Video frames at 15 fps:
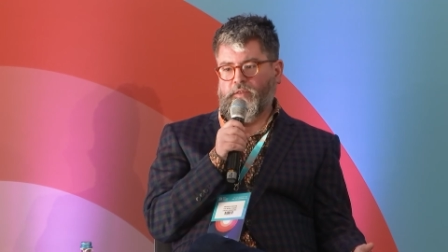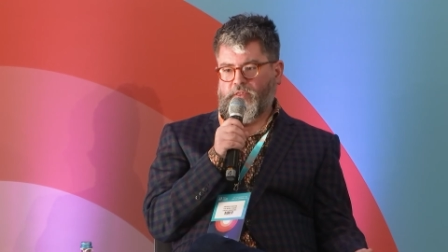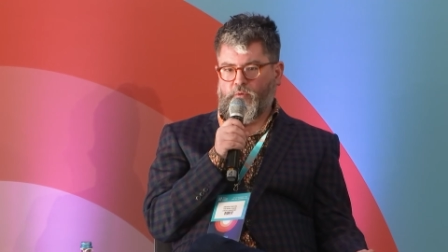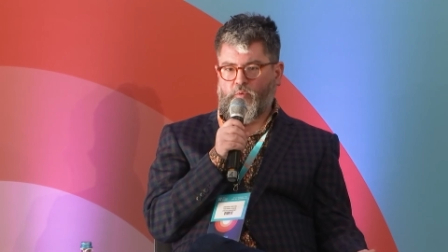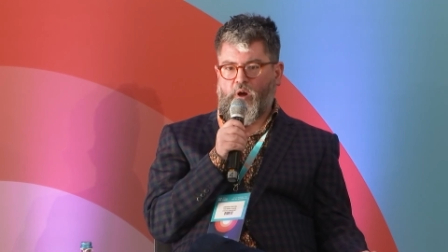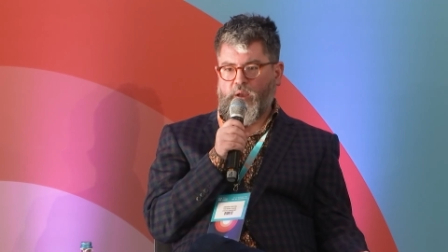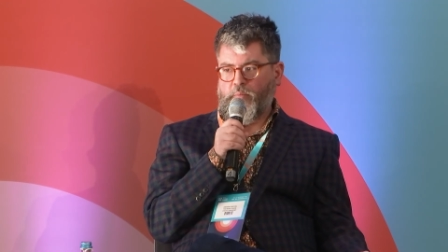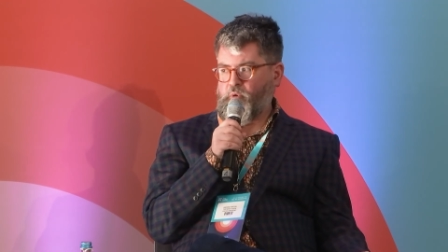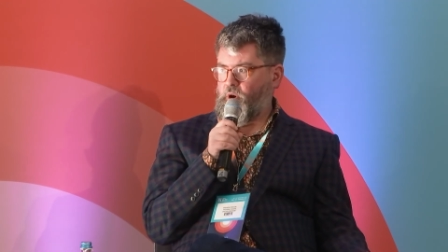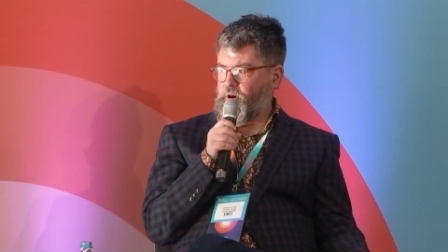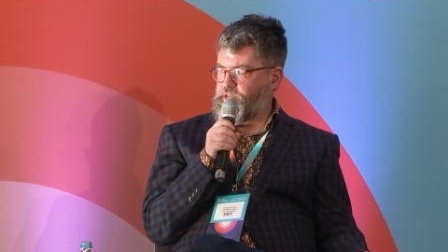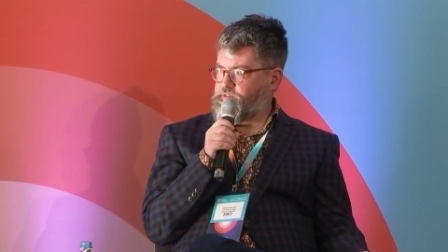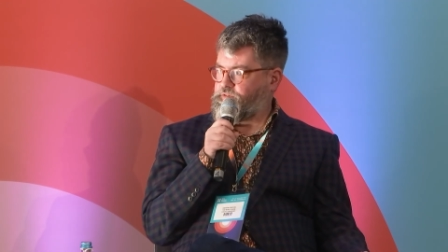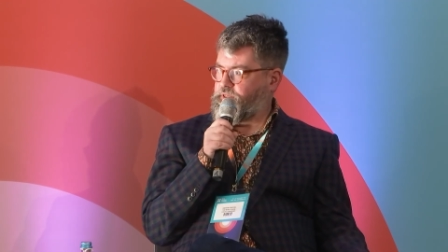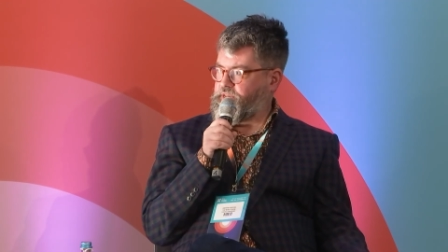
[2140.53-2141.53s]
the right
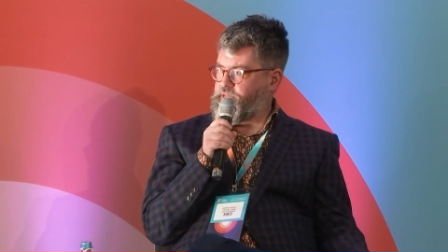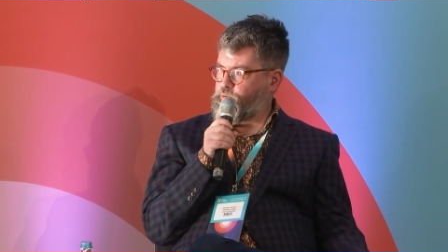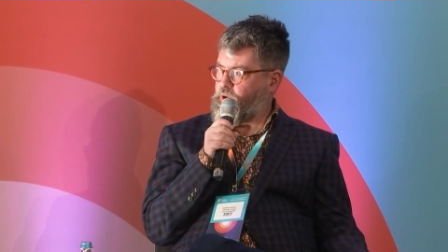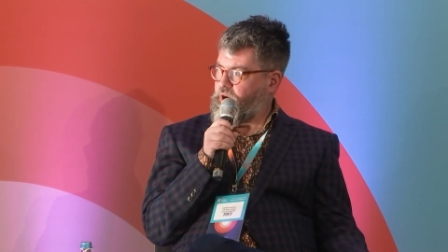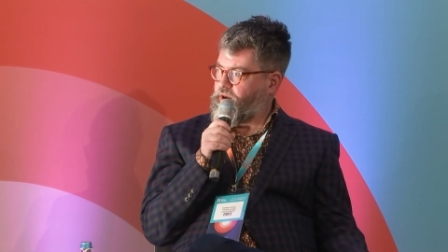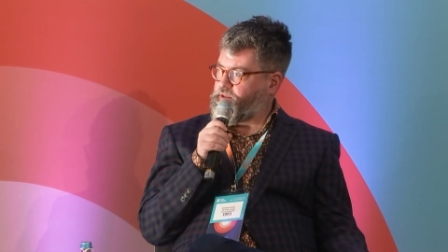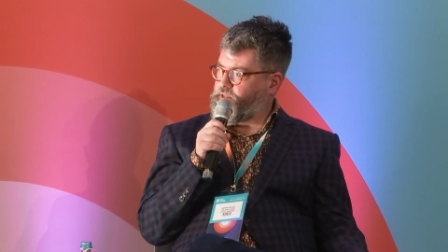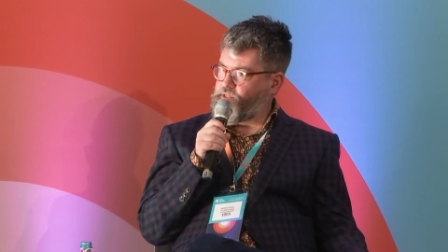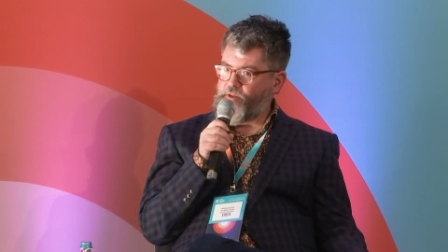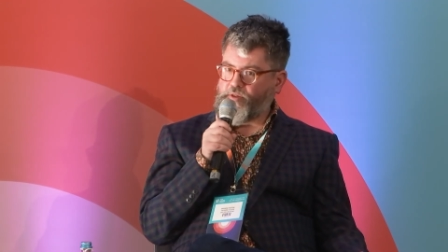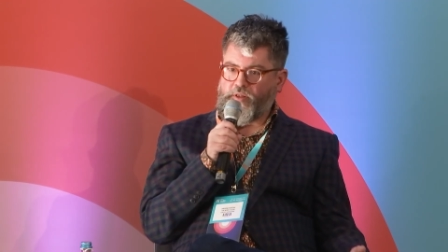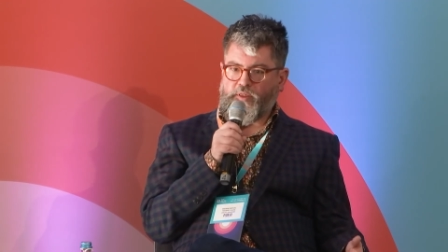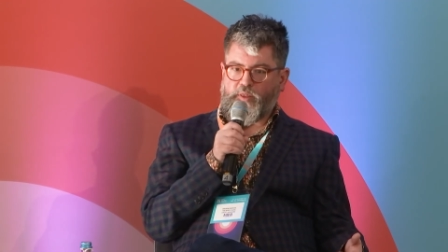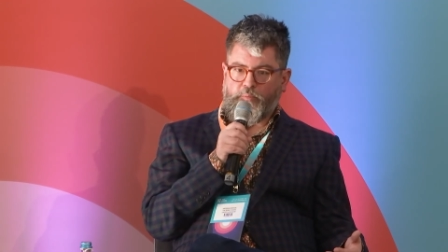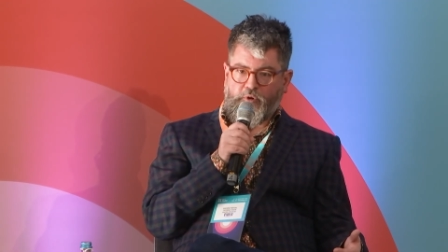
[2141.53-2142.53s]
price for these wines so
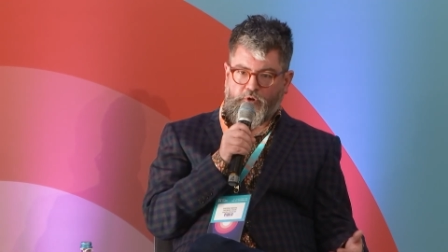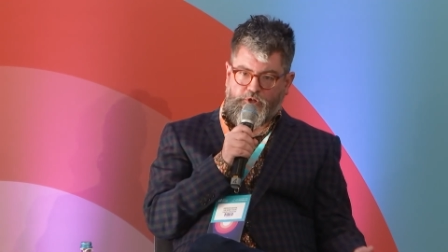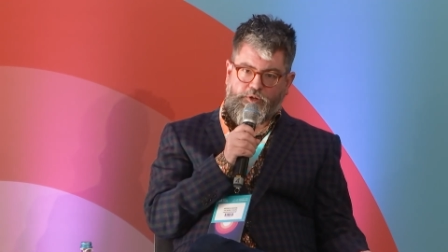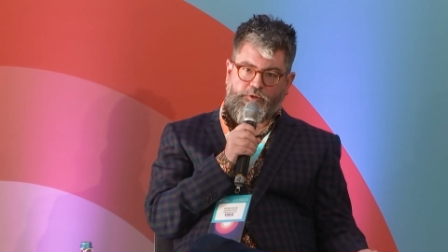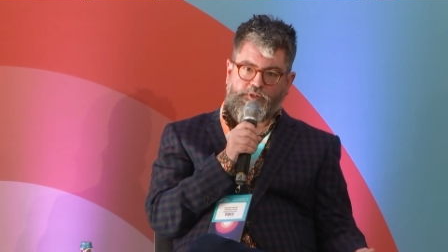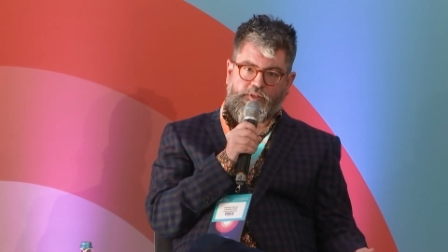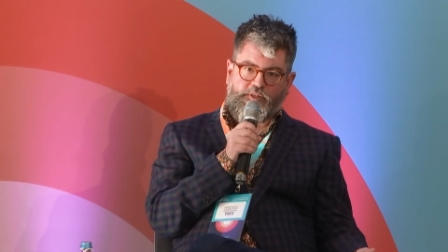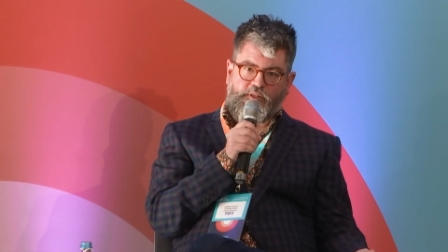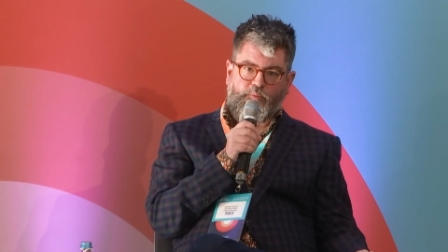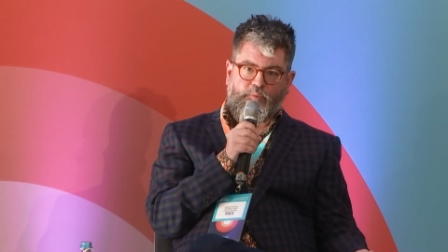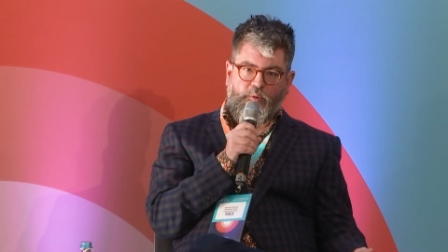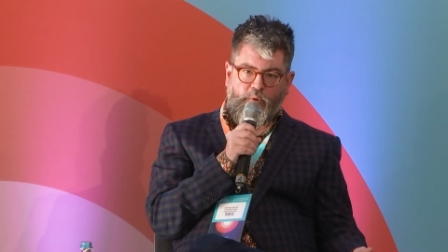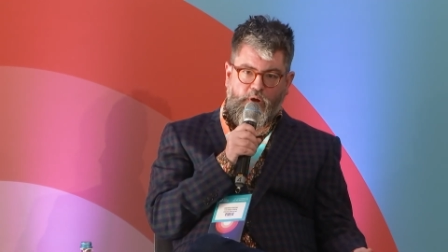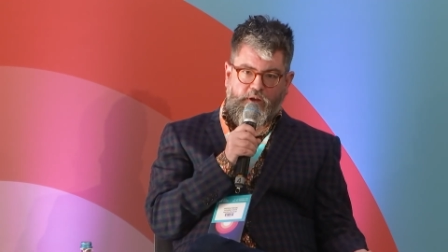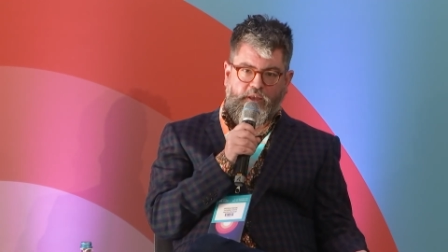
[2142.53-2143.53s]
that the producers that
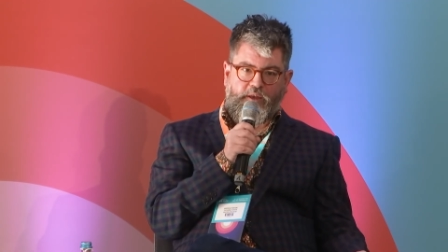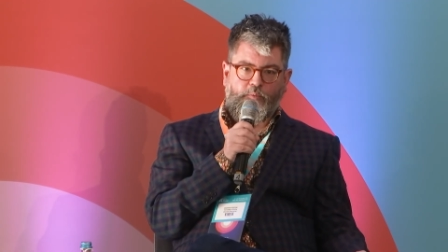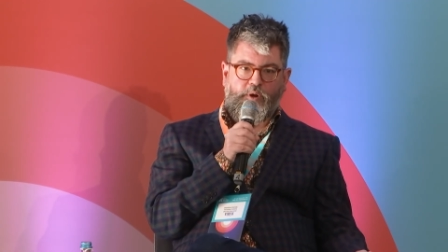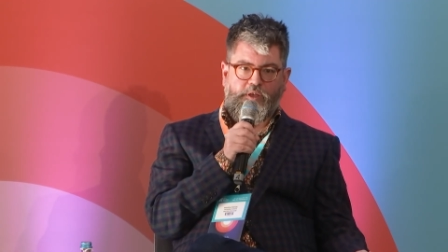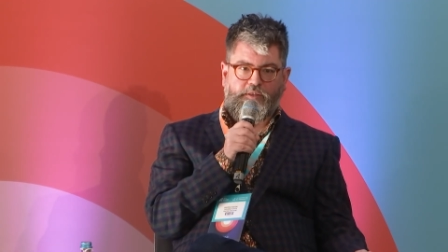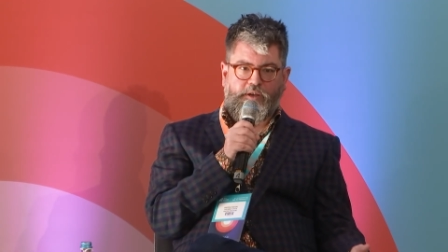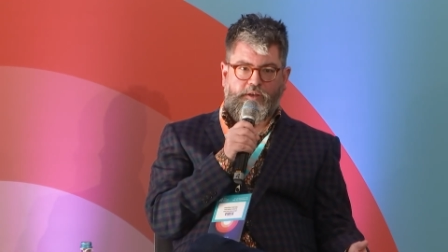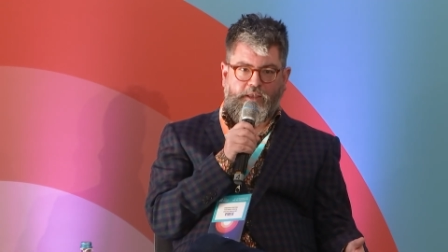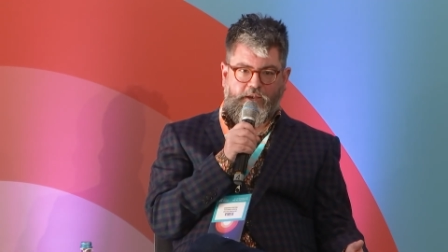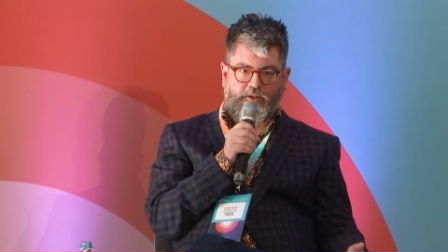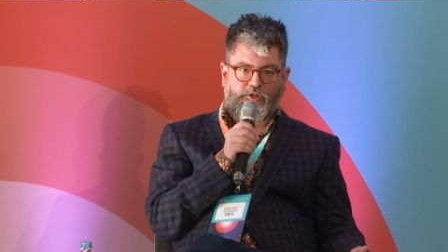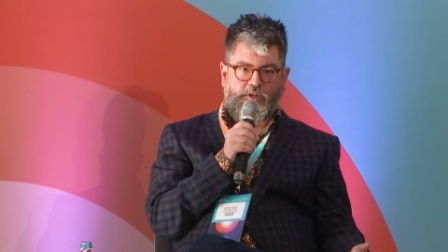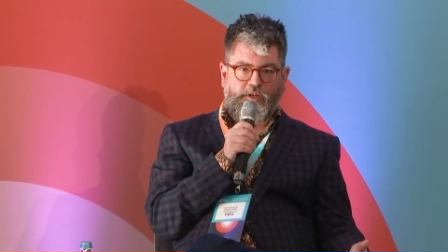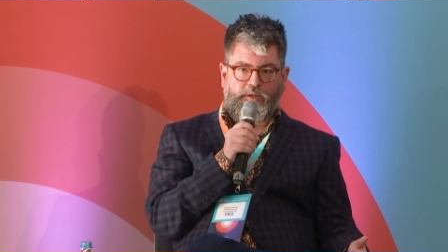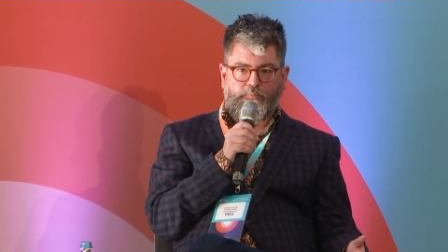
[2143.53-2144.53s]
we're working with can
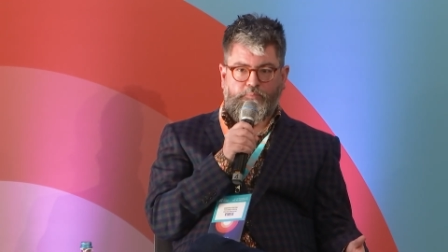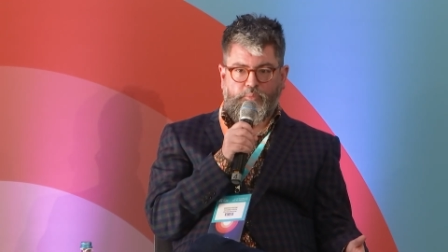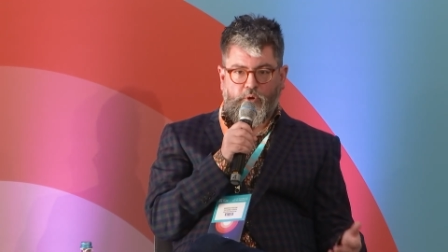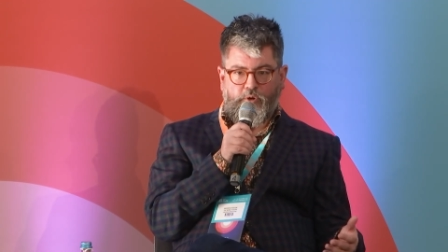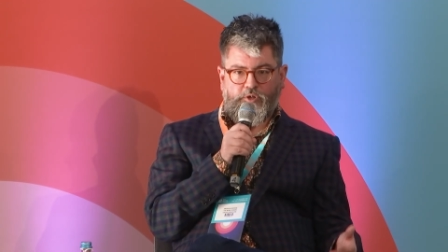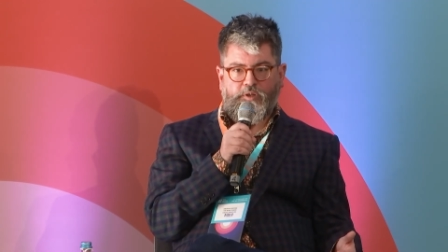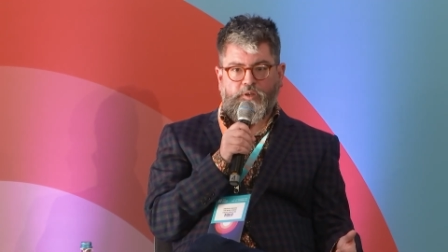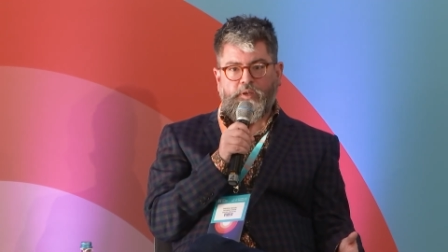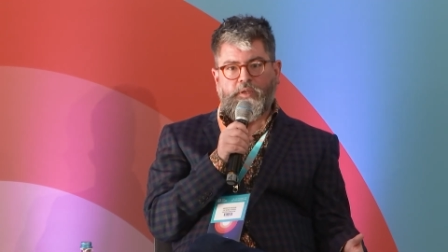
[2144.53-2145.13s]
actually put